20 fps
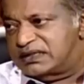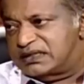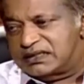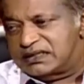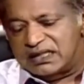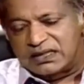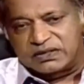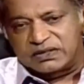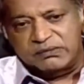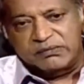in
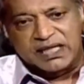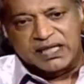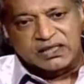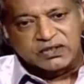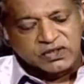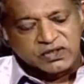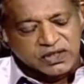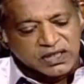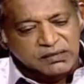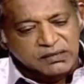such a bad
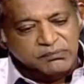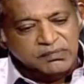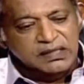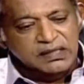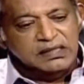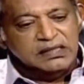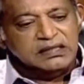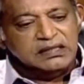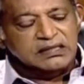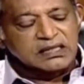shape
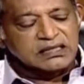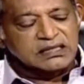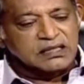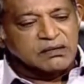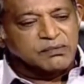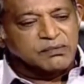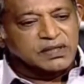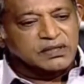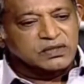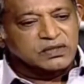that
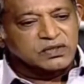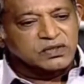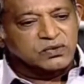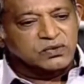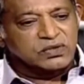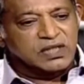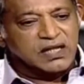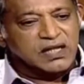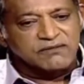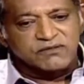someone
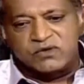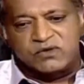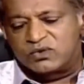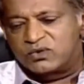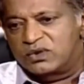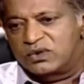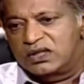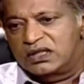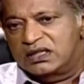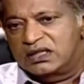should have to
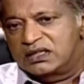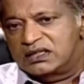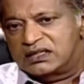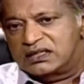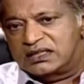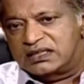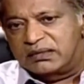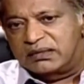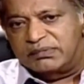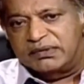
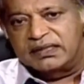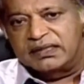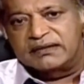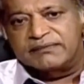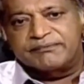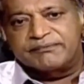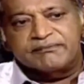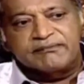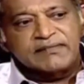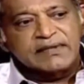step in.
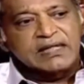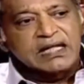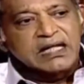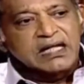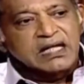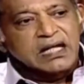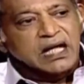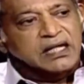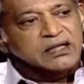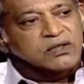Mm.
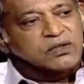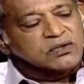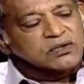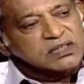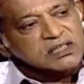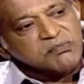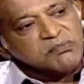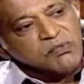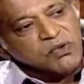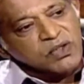I know
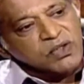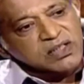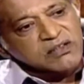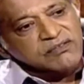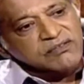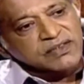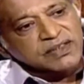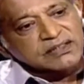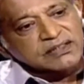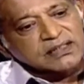this morning,
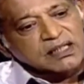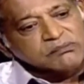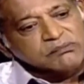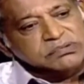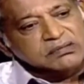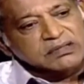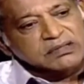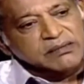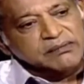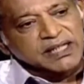for
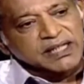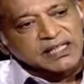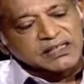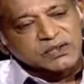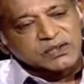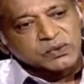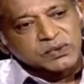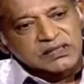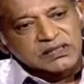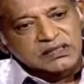example, I mean, I
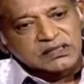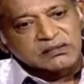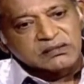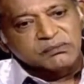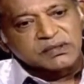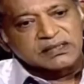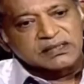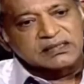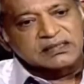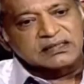tweeted
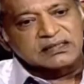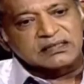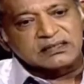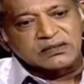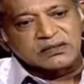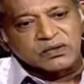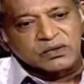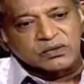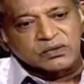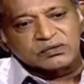because,
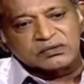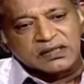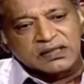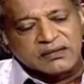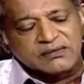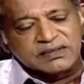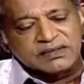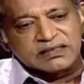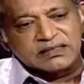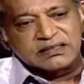you know, there
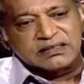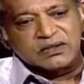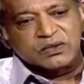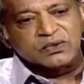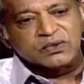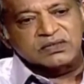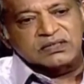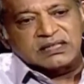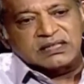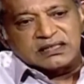was this
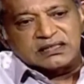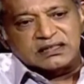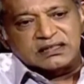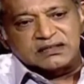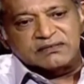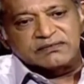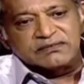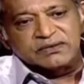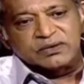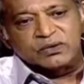whole sense
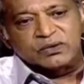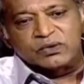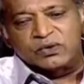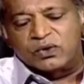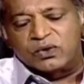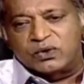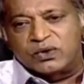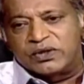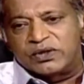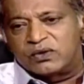of, you know,
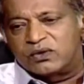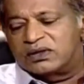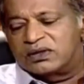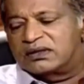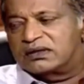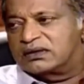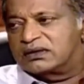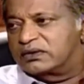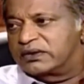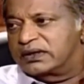law and
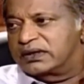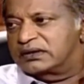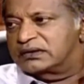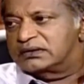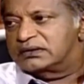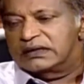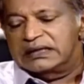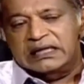order going